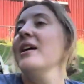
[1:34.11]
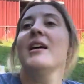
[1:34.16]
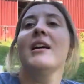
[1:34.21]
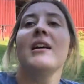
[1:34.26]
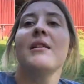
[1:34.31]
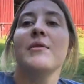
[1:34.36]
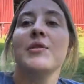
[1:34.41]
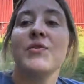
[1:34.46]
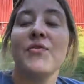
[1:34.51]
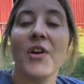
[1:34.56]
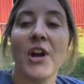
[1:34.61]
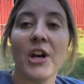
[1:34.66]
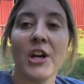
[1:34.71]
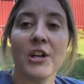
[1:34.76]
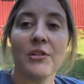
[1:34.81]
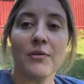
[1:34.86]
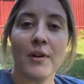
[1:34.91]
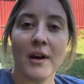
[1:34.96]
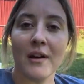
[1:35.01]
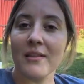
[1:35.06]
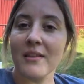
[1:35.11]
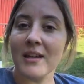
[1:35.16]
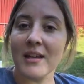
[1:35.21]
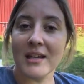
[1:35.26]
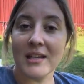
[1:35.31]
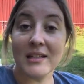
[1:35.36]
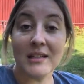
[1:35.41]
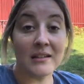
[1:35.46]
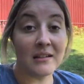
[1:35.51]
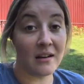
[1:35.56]
It was very rare that
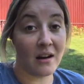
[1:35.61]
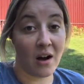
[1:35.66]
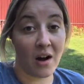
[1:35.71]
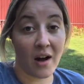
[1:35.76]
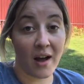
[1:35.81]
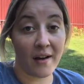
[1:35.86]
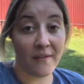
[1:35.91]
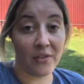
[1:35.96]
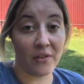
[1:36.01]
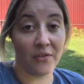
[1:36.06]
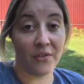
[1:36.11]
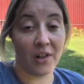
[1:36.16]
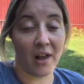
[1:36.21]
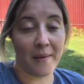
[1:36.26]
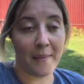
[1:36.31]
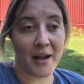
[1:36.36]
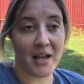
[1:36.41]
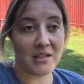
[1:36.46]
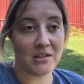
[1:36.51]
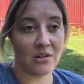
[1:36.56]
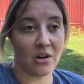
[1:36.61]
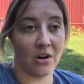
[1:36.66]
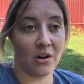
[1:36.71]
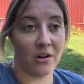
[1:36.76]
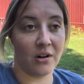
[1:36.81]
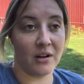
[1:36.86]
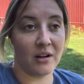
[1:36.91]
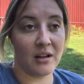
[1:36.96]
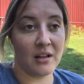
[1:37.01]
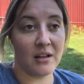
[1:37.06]
he did not have the fly mask
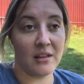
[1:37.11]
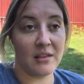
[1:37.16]
on